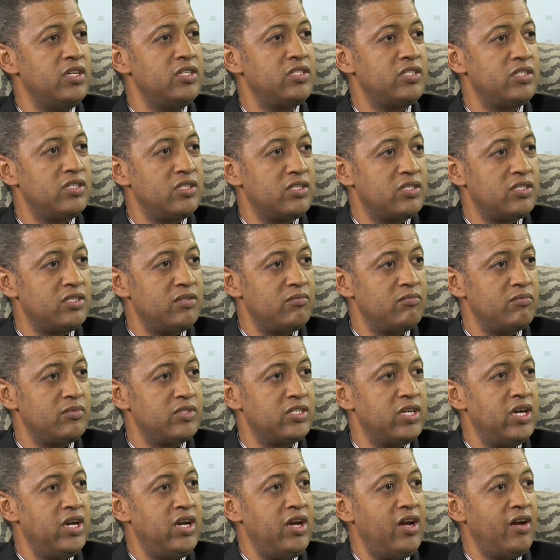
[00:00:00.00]

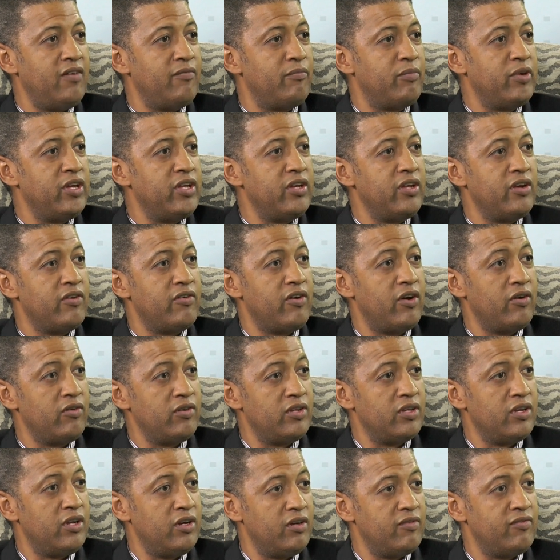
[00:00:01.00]
systems have been
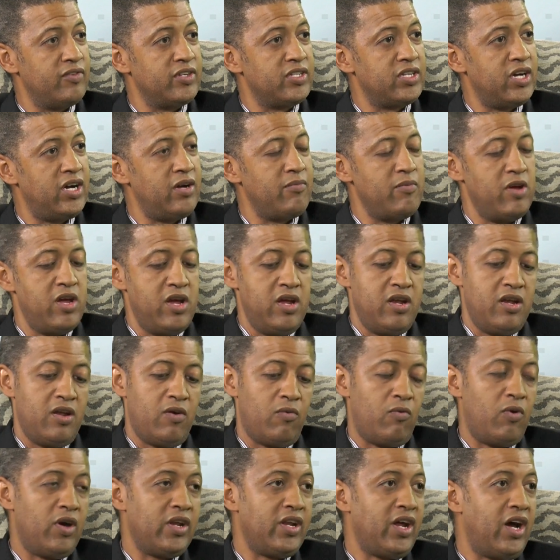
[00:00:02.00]
eroded over time.
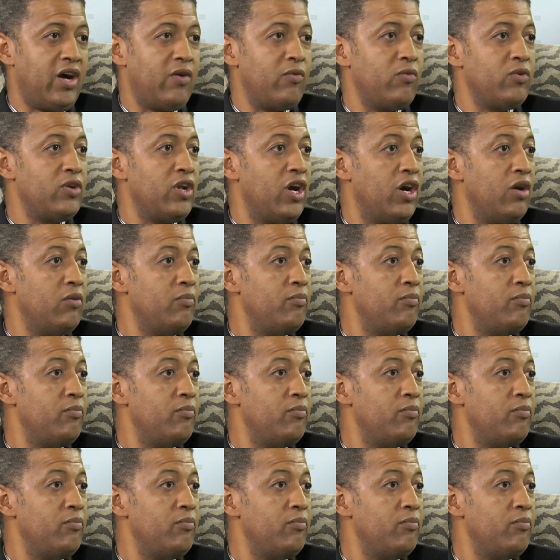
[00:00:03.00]
And what I would hope...